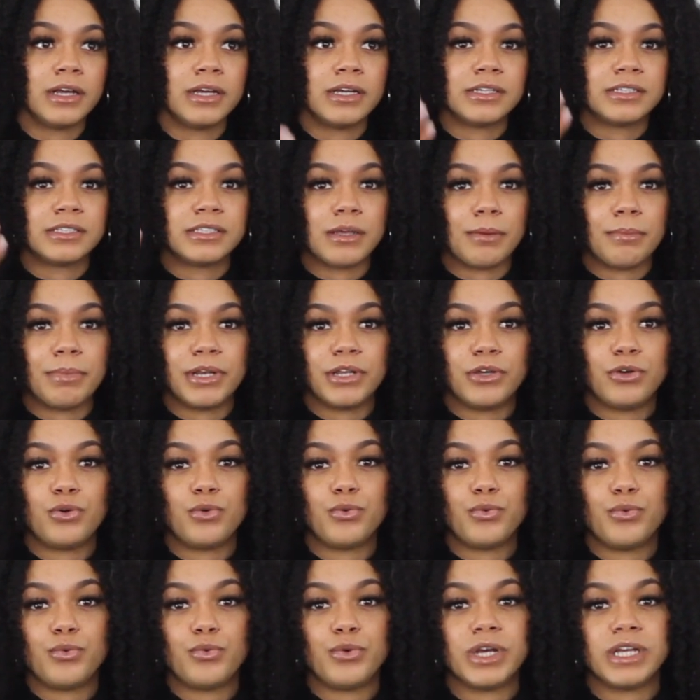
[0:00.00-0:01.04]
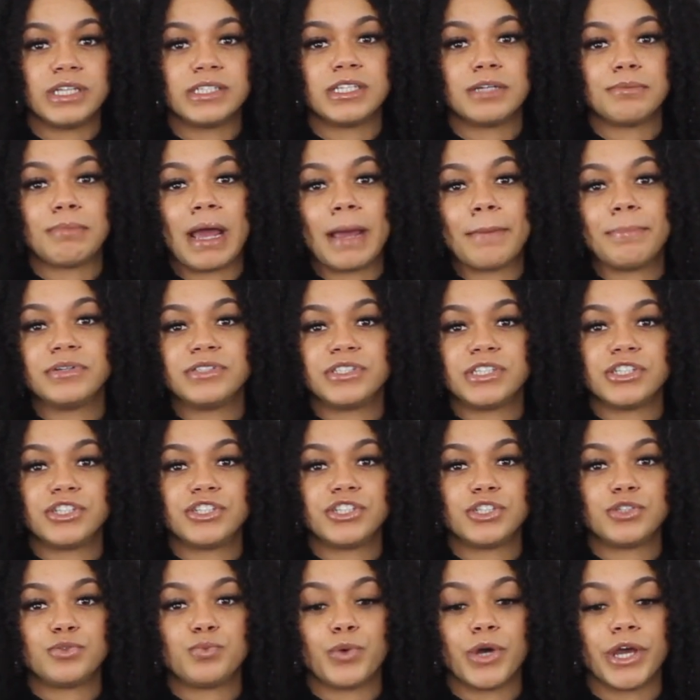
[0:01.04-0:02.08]
somebody who is in my
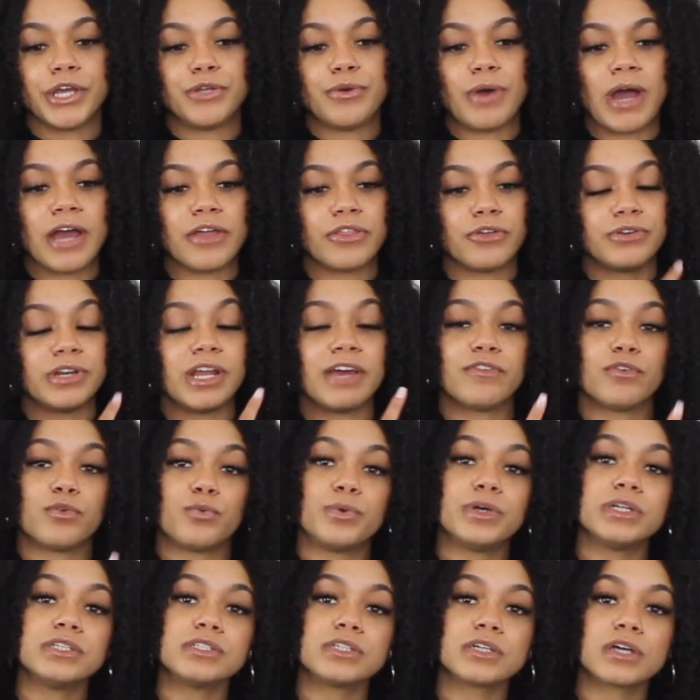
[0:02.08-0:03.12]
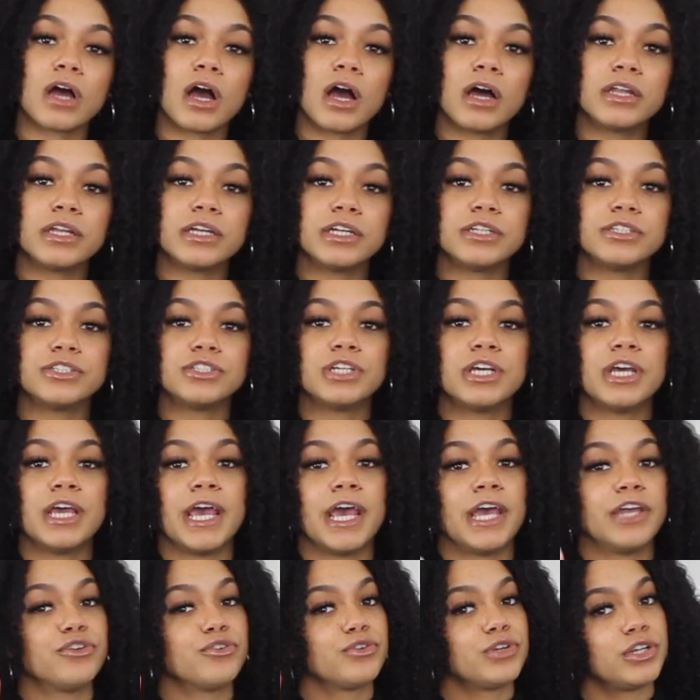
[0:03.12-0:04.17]
position where you either never went to college
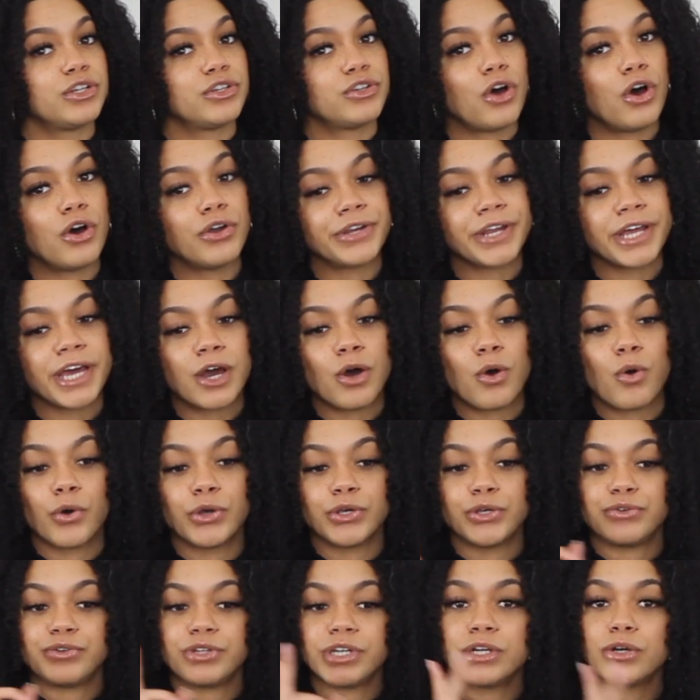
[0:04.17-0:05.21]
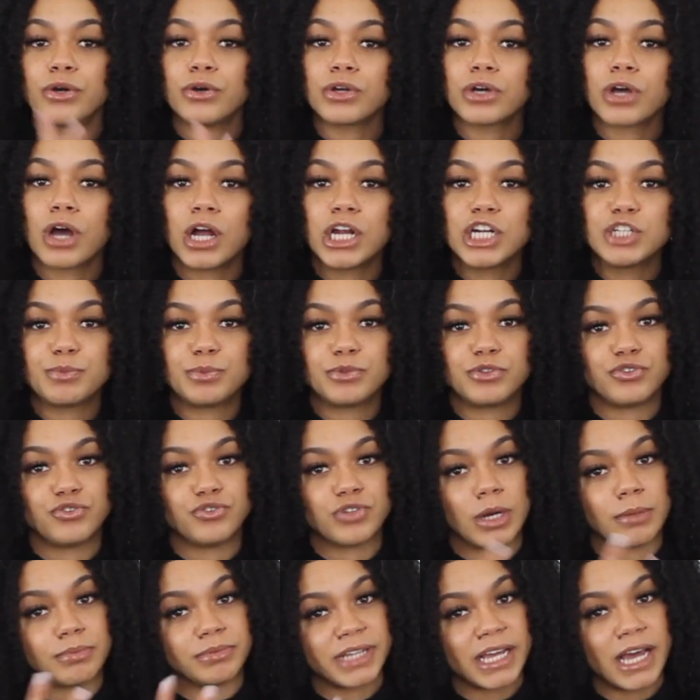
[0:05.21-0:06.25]
and you're an adult now, or you did go to college but you
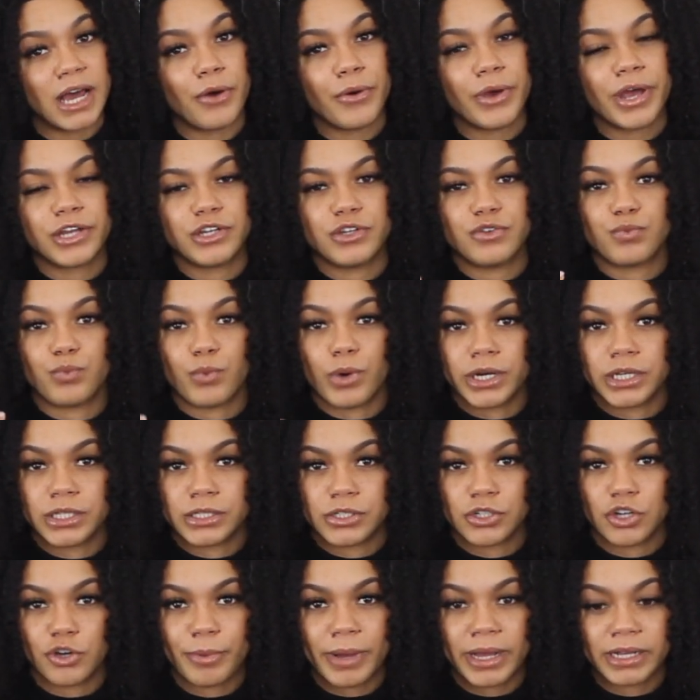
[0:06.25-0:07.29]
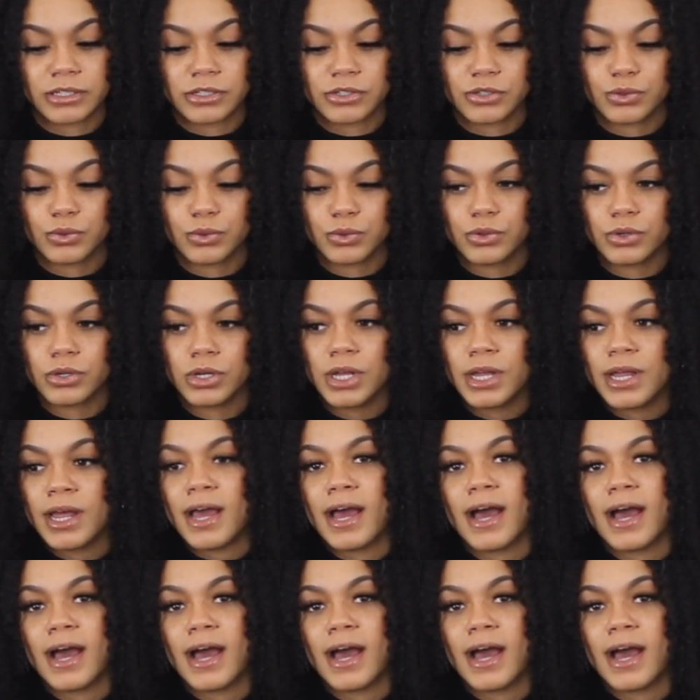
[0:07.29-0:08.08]
dropped out and you've wanted to go back to school,